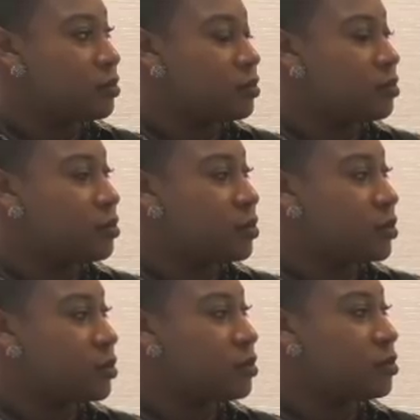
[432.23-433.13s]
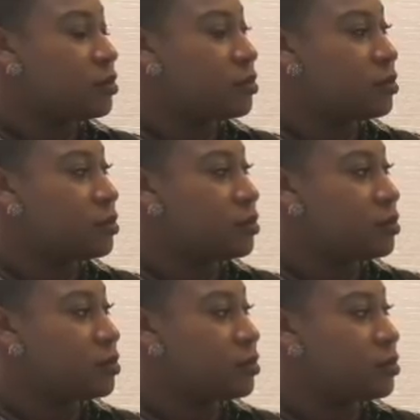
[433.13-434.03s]

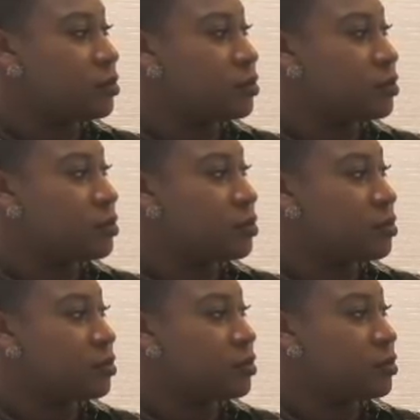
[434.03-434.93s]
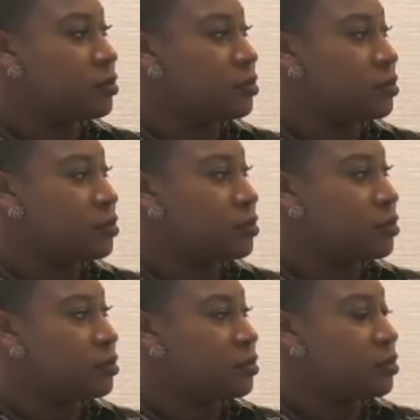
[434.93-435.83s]

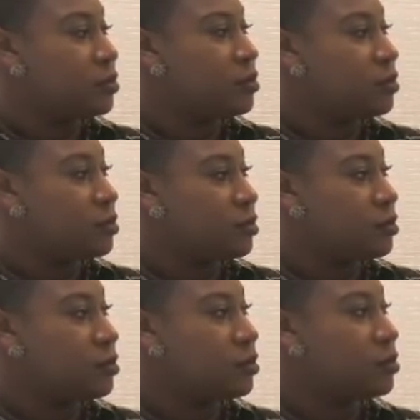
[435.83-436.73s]
(silent)